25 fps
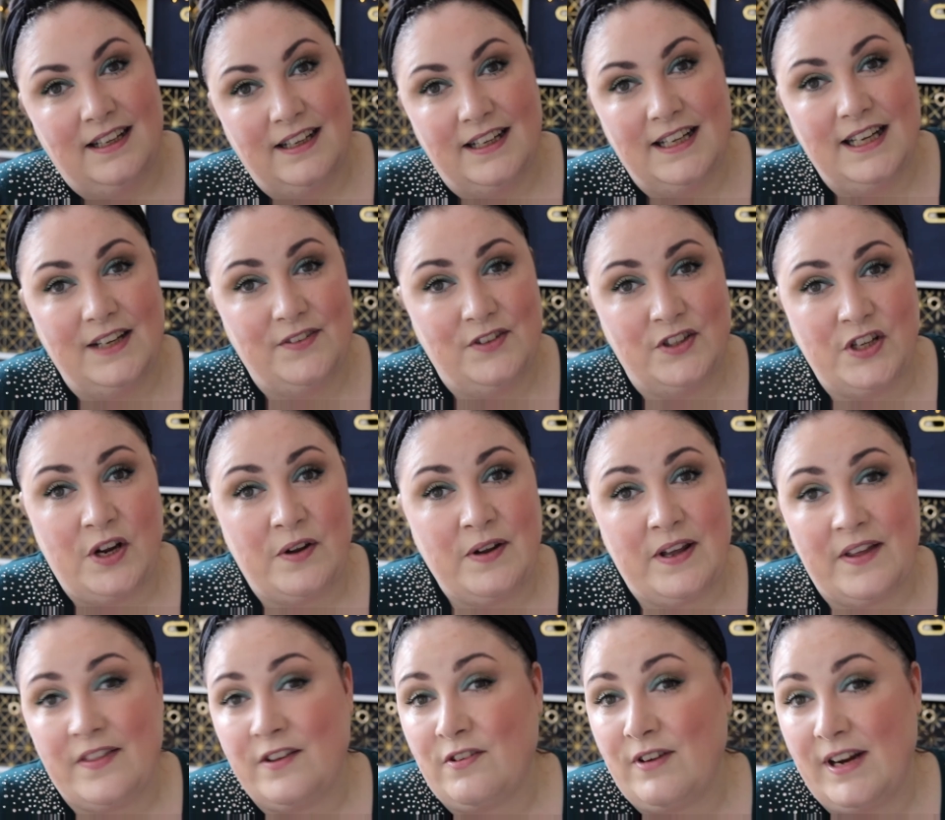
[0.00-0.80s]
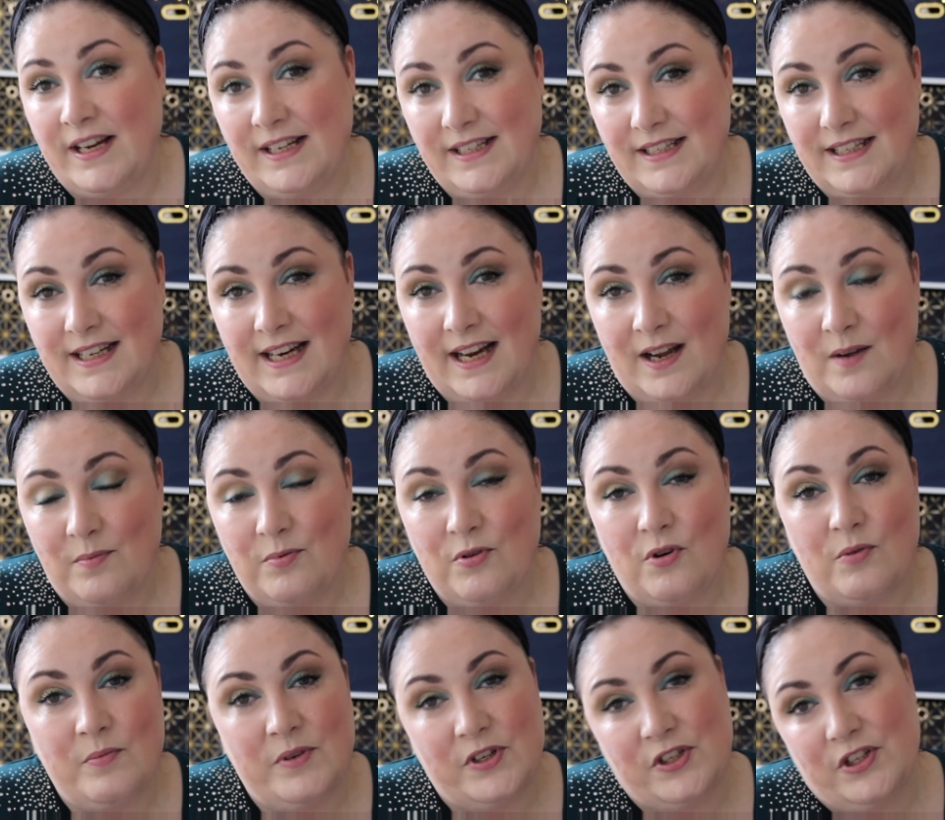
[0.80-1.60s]
if you don't get the grades today, I
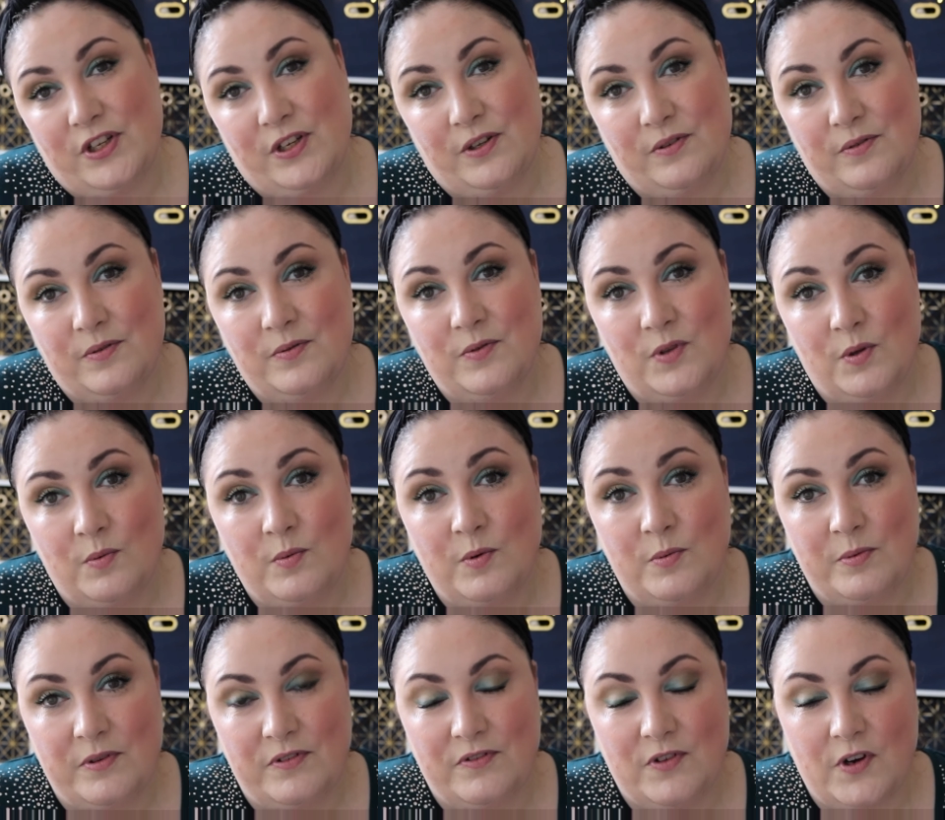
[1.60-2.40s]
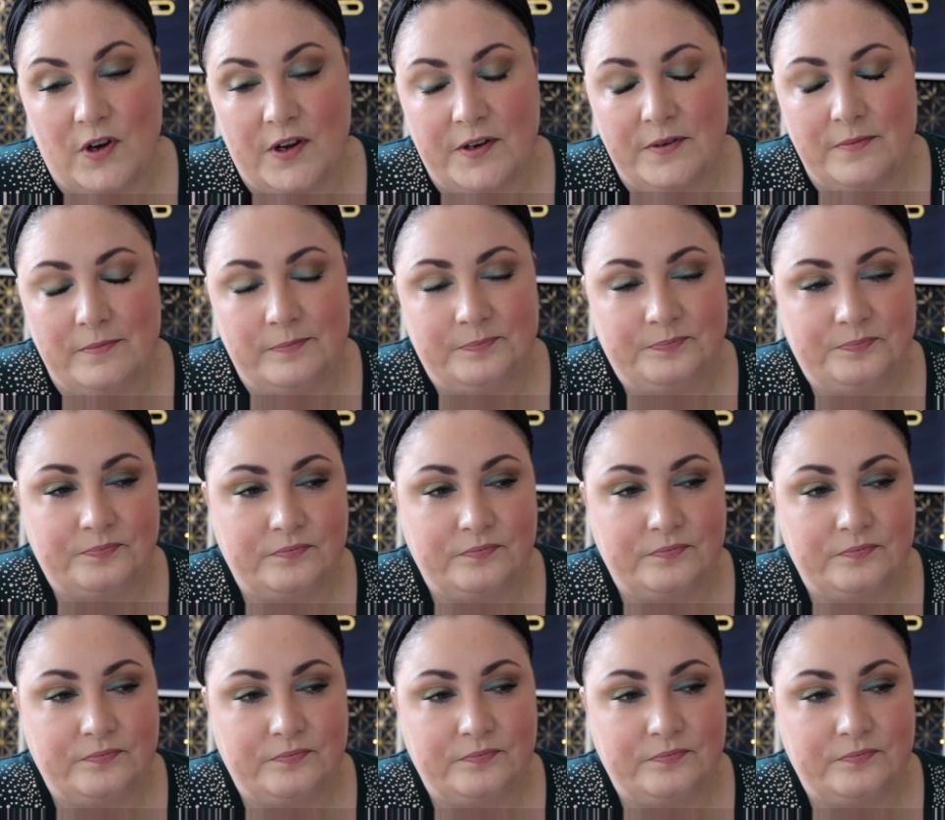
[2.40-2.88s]
promise you, you will be fine.